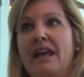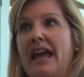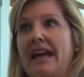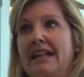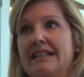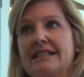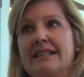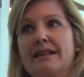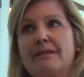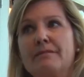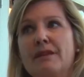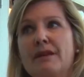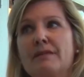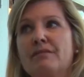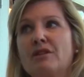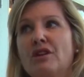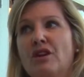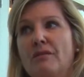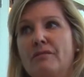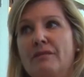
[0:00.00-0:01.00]
And some
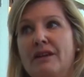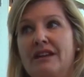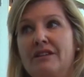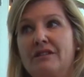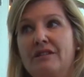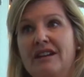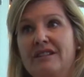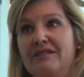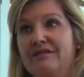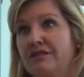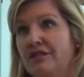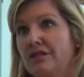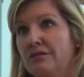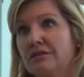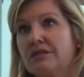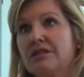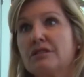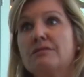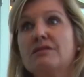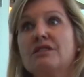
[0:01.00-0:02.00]
people are better at
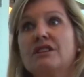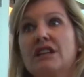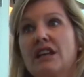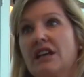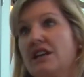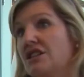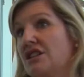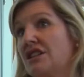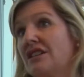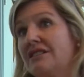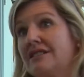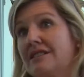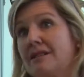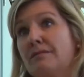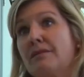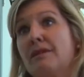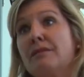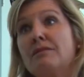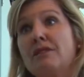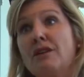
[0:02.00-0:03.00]
verbal communication and
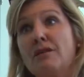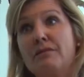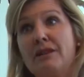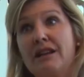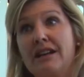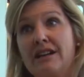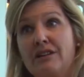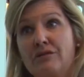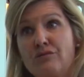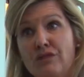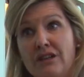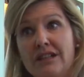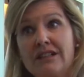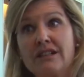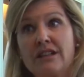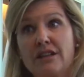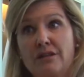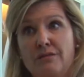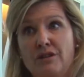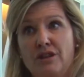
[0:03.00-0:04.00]
some people are better at
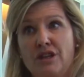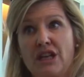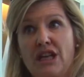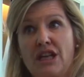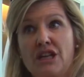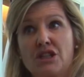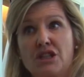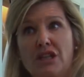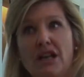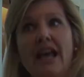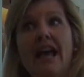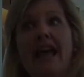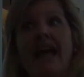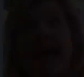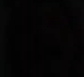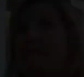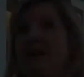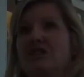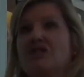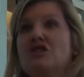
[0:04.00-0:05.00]
written communication.
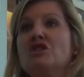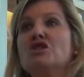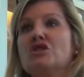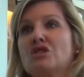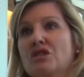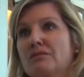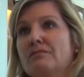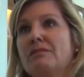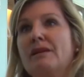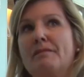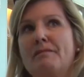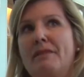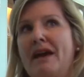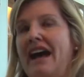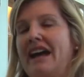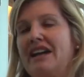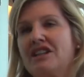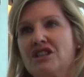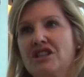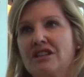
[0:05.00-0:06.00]
But you should be
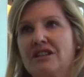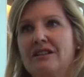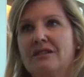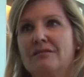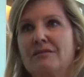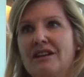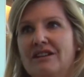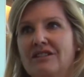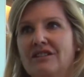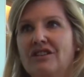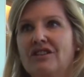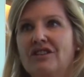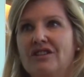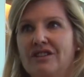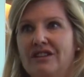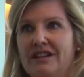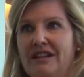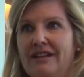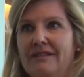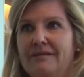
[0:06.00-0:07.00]
passionate about
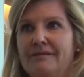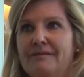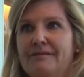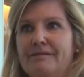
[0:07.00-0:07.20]
learning.